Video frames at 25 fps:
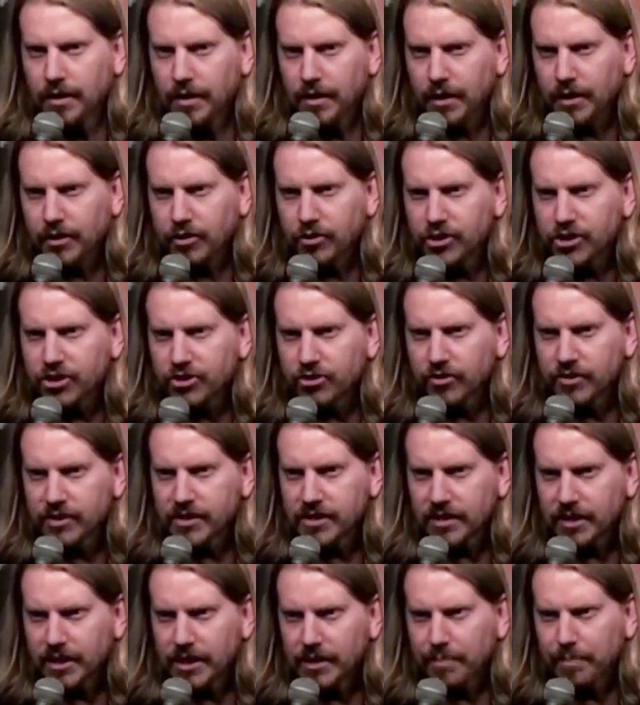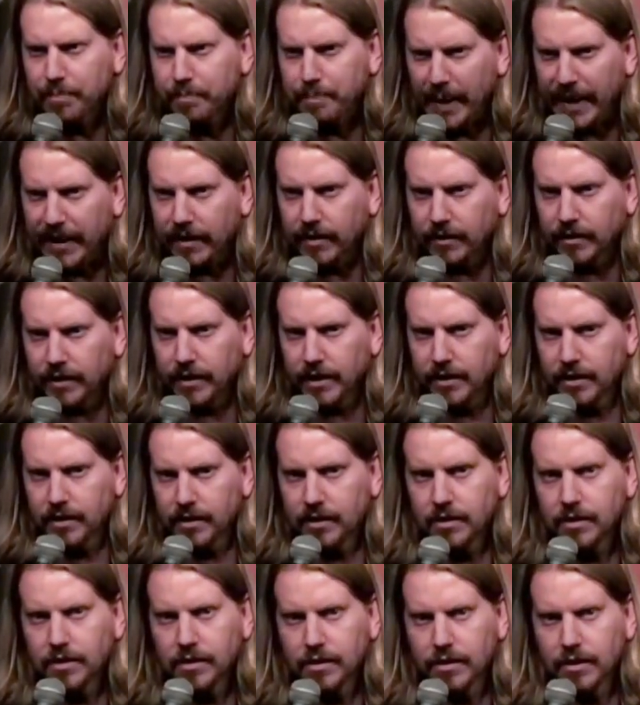And you're still asleep barely.
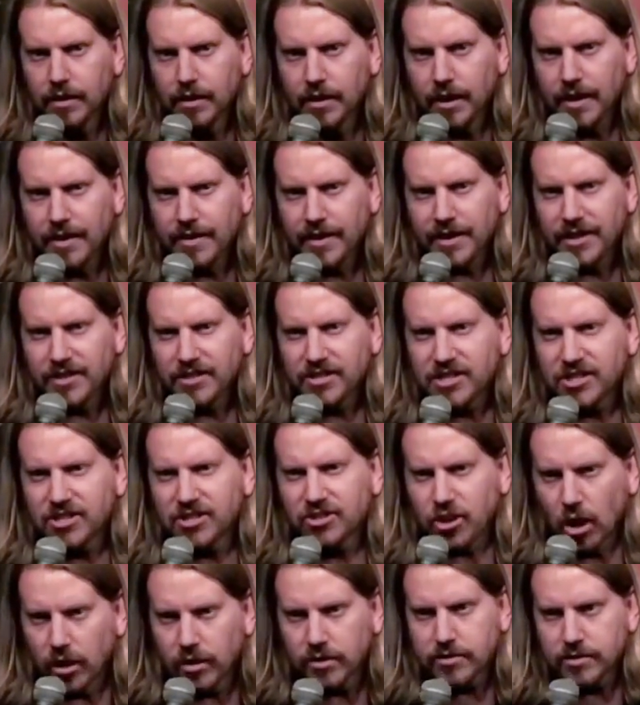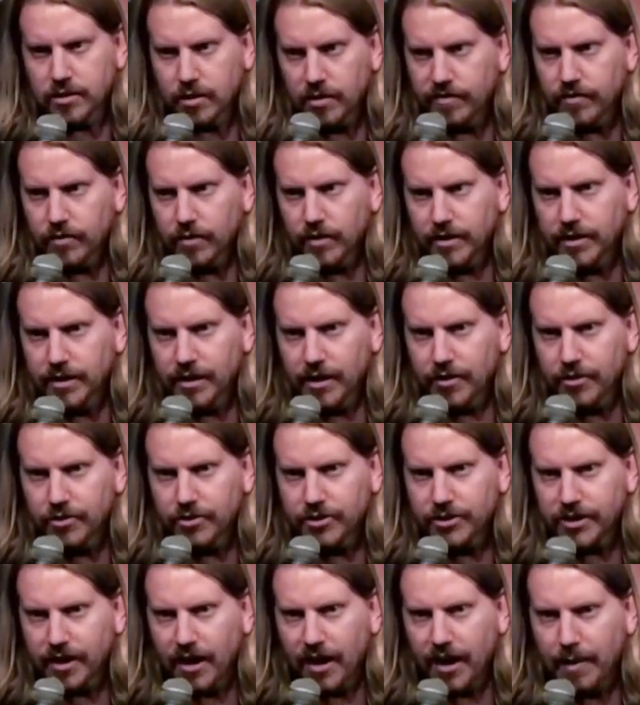And it starts over on the other
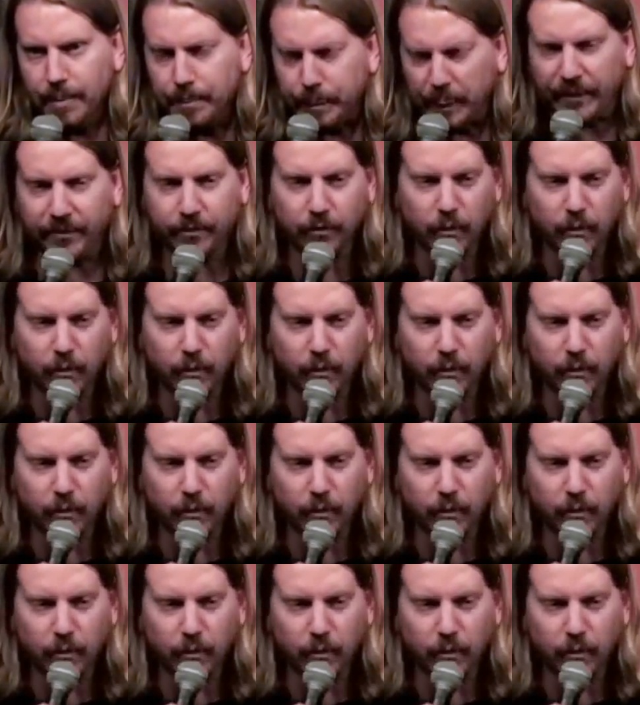side.